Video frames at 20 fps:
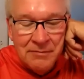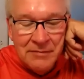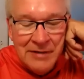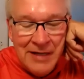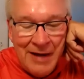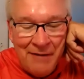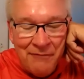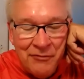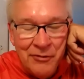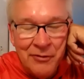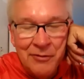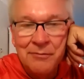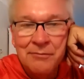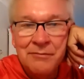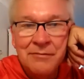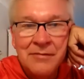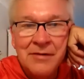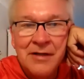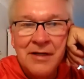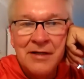after
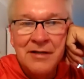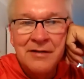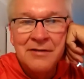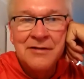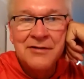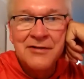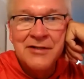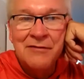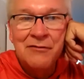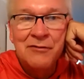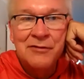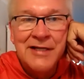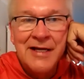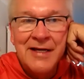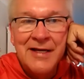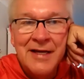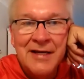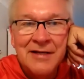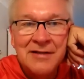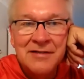several
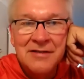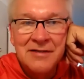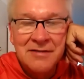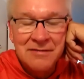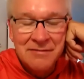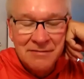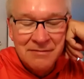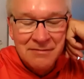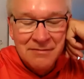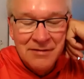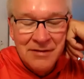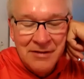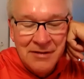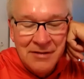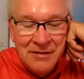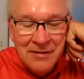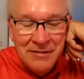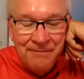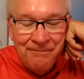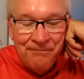decades
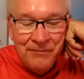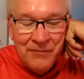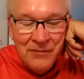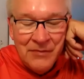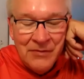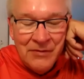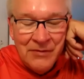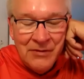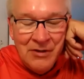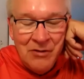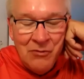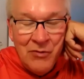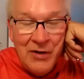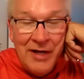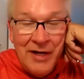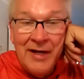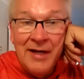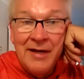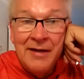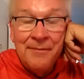
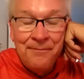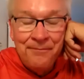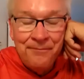away?